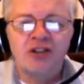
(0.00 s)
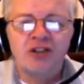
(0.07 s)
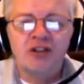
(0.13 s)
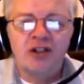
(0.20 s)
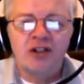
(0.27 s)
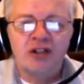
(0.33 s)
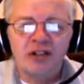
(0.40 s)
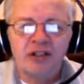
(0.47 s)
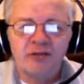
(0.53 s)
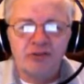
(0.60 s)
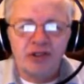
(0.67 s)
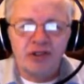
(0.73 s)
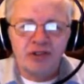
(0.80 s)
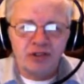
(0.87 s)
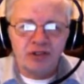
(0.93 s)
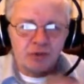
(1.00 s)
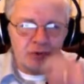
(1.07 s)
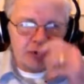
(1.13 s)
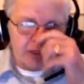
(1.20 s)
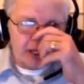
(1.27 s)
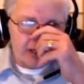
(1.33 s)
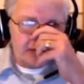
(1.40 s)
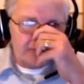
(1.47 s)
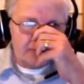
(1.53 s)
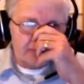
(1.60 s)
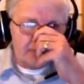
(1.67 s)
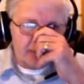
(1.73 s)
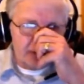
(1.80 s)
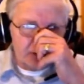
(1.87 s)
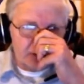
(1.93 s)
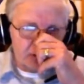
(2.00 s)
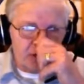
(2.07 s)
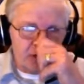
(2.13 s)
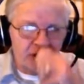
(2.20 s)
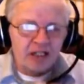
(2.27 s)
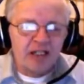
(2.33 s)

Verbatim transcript: and your online presence with that information.